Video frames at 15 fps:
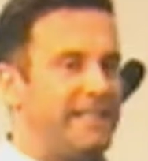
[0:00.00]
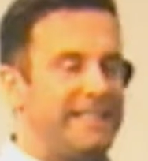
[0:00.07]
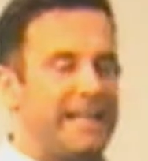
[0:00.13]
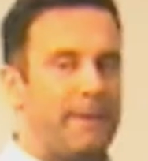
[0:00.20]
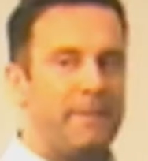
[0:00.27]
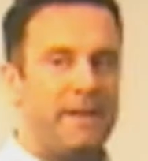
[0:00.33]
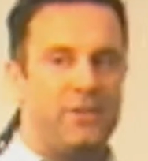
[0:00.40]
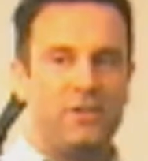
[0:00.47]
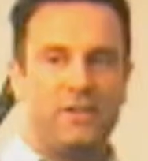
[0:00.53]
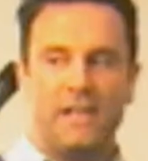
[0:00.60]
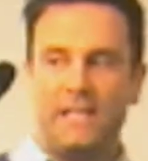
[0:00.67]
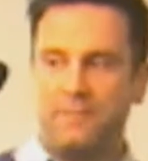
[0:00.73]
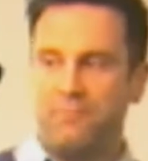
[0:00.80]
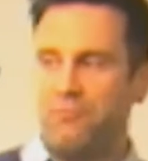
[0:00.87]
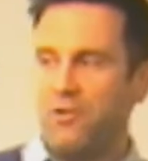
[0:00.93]
is damaged
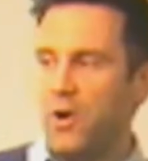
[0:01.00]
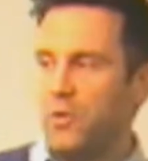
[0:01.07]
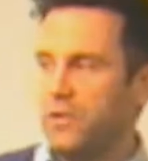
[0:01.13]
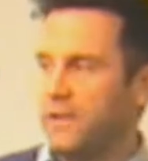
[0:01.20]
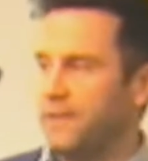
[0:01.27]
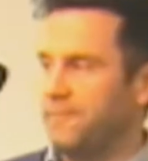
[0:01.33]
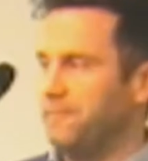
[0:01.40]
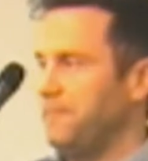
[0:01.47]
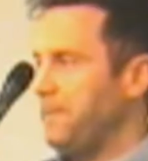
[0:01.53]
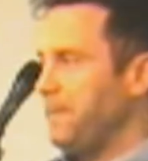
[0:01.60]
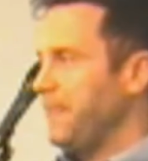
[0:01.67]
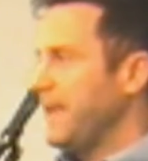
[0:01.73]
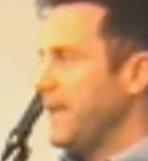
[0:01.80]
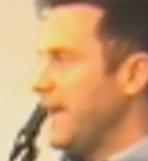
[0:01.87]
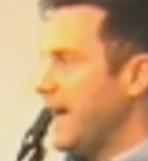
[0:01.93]
and it's broken
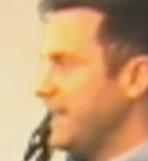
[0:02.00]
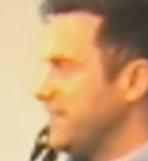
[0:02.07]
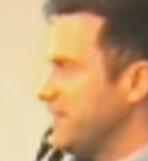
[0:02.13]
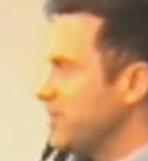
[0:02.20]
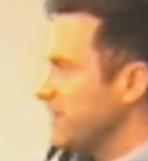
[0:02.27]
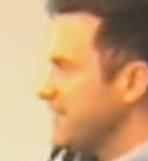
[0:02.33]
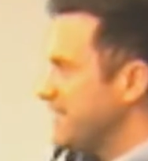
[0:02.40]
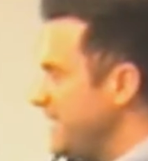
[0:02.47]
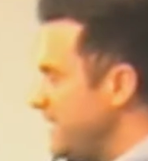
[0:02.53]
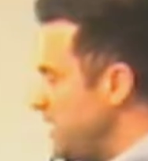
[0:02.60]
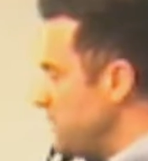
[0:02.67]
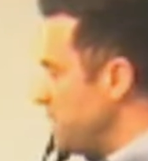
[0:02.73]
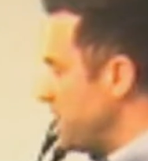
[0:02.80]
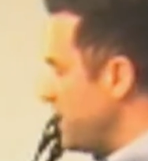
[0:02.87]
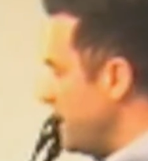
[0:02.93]
and it's
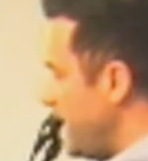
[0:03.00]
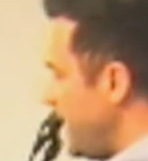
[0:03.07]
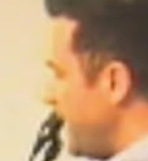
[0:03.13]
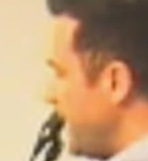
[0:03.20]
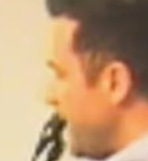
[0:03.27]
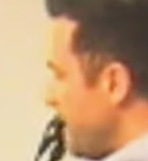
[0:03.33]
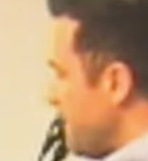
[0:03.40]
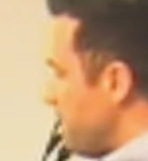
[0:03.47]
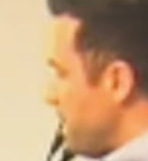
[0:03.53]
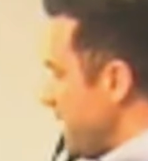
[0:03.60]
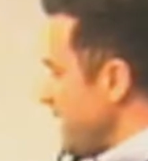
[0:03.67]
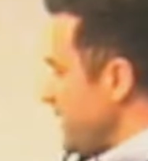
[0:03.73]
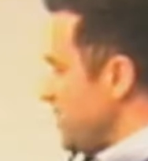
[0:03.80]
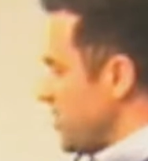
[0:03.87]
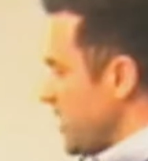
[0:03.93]
continuously
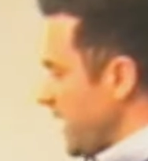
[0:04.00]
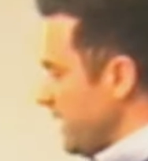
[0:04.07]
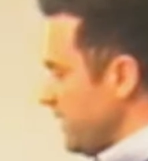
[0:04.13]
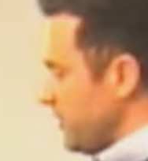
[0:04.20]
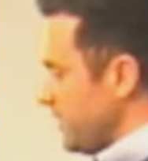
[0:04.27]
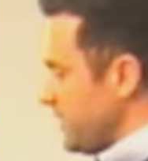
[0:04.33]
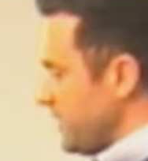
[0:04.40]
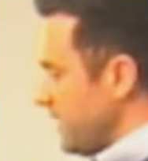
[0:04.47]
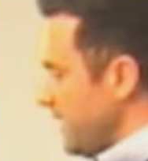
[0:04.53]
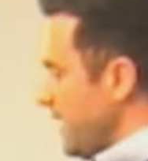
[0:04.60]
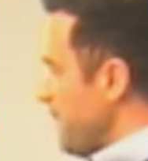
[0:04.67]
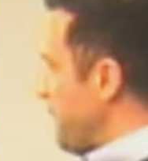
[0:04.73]
being challenged.